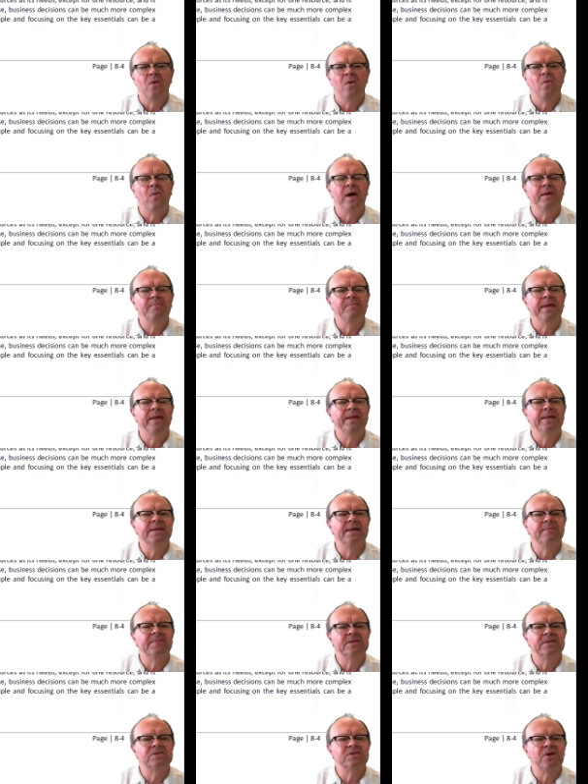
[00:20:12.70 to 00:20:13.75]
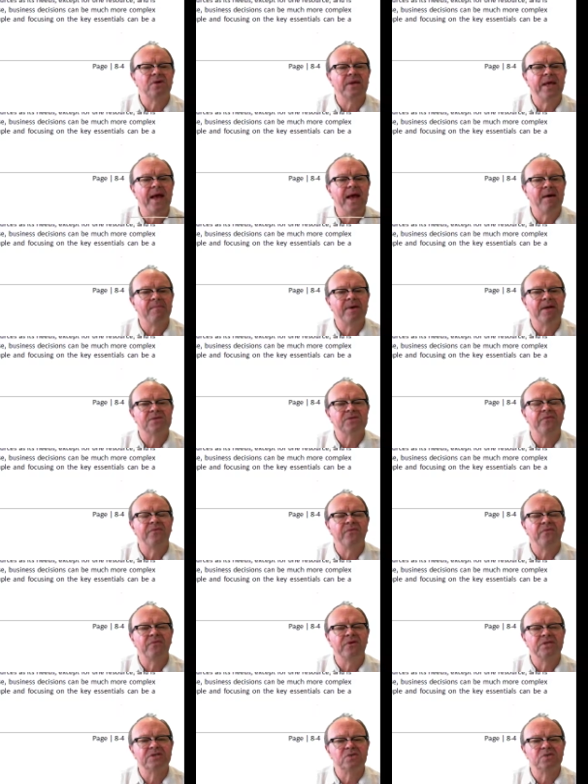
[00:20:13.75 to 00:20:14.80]
One being limits on how much of a
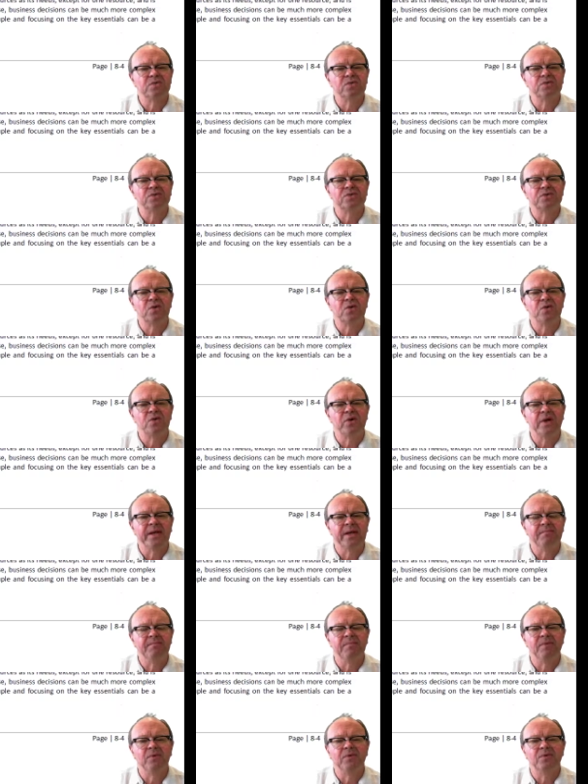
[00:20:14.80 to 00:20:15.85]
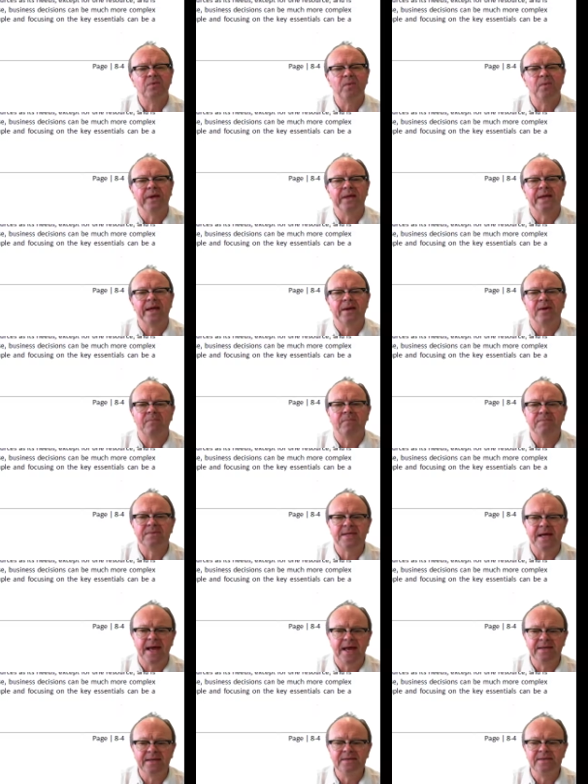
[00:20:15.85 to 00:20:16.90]
resource or input we can
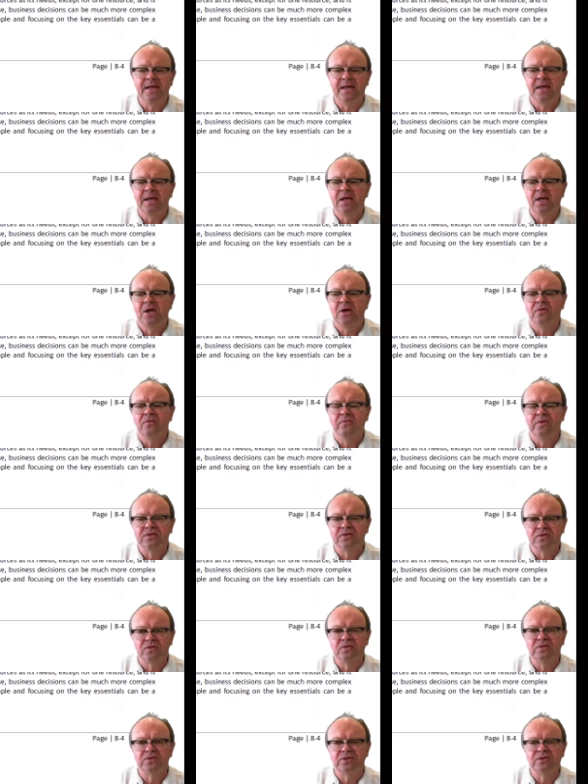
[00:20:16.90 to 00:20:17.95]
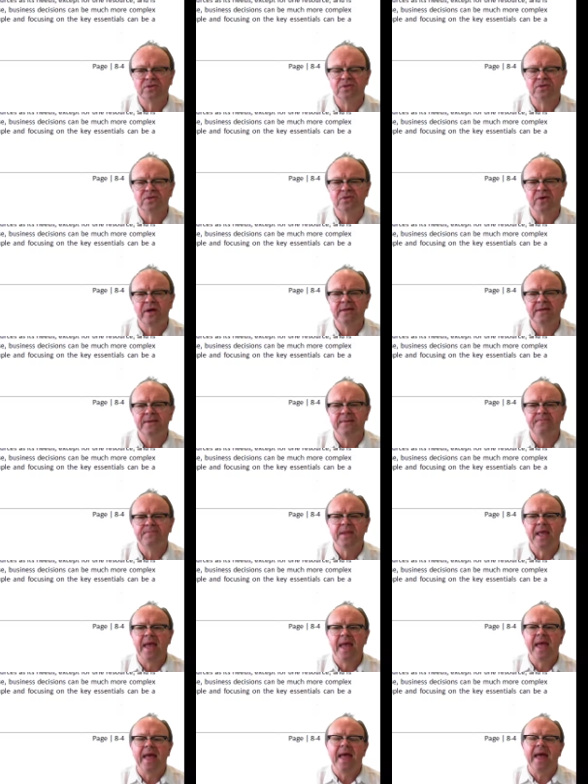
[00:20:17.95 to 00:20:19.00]
obtain, resource constraint,
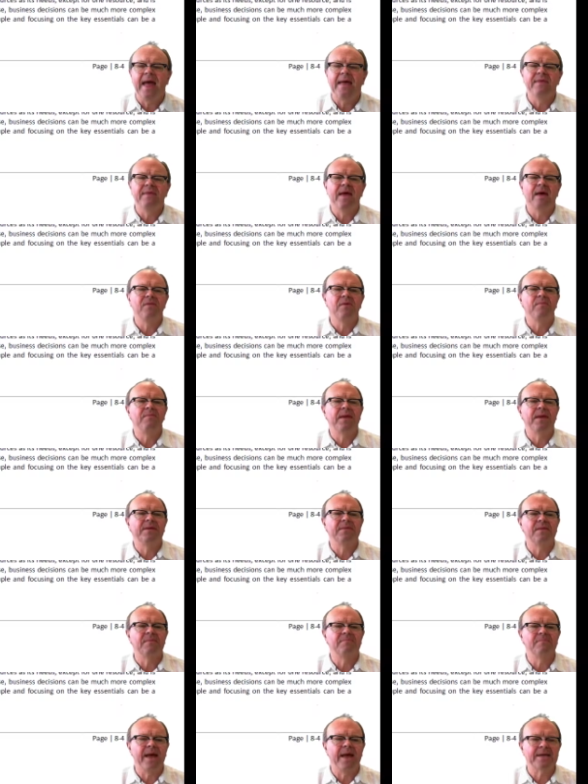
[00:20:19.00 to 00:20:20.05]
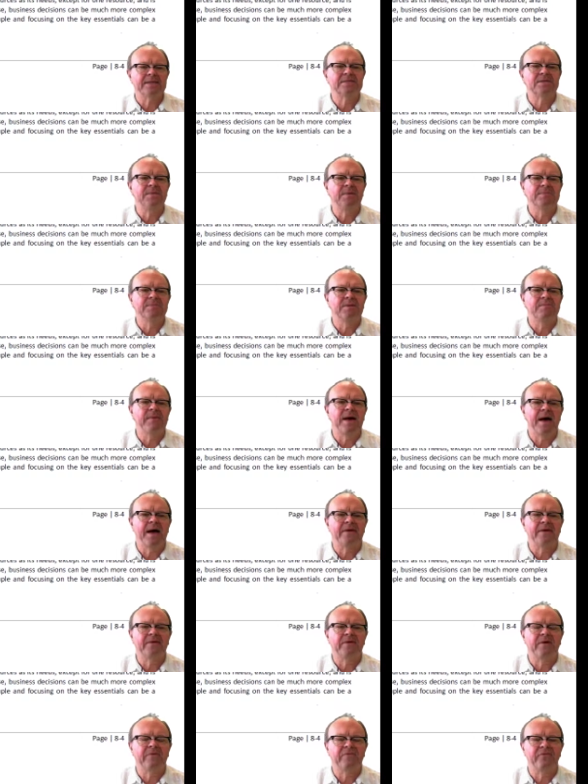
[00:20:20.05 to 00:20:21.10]
and the other being the maximum
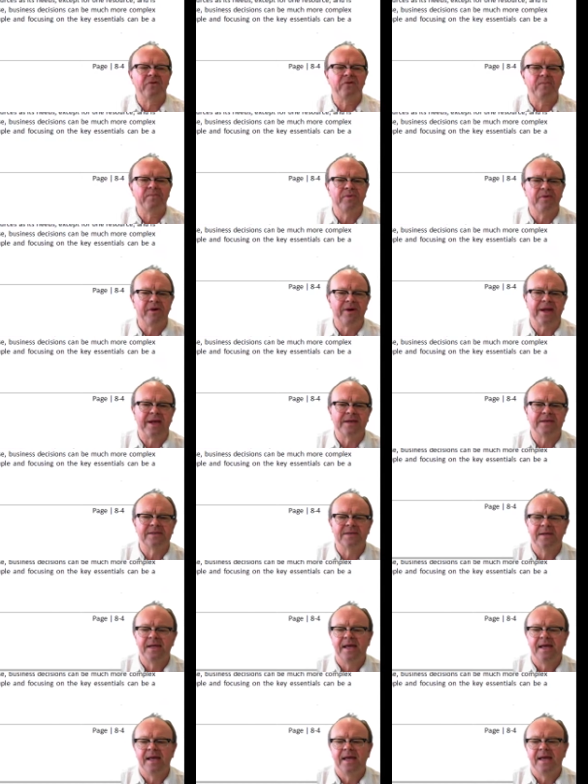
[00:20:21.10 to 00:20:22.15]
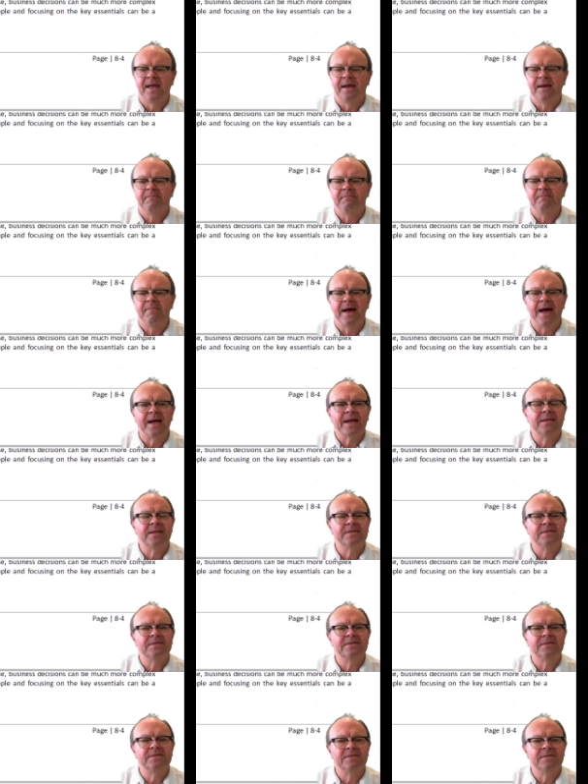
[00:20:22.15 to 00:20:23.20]
demand for a product, market
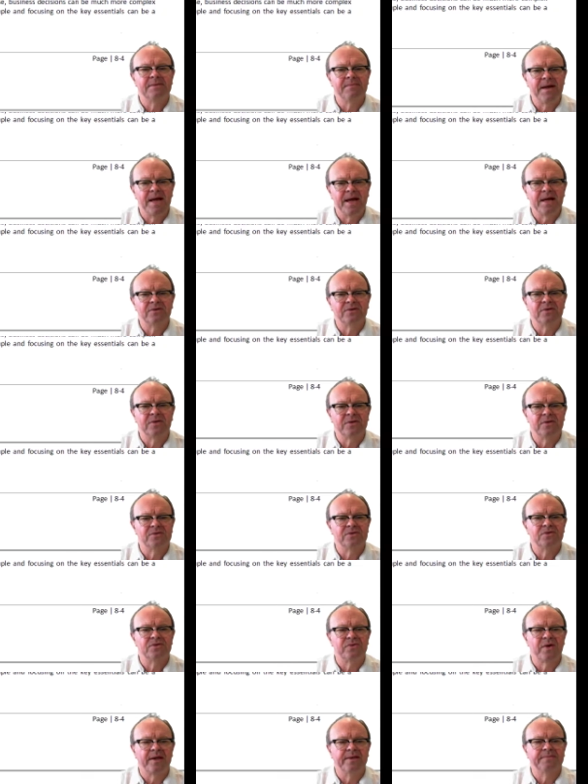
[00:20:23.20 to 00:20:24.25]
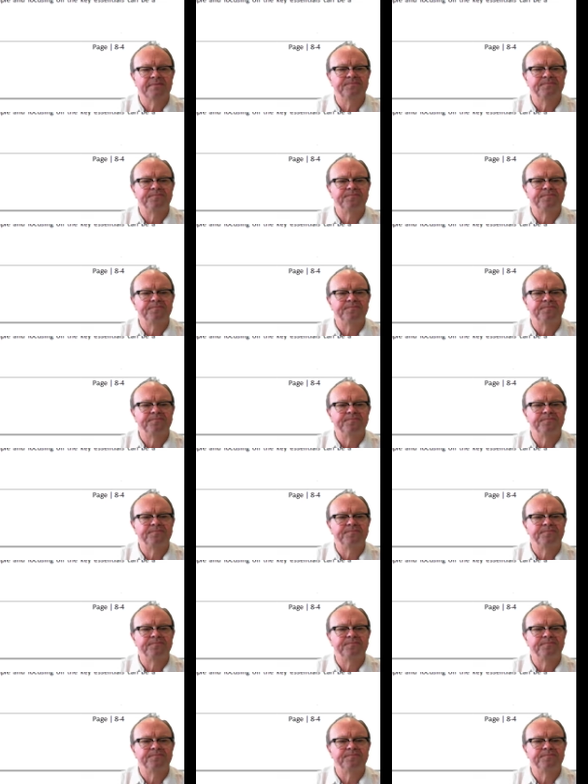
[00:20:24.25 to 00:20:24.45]
demand constraint.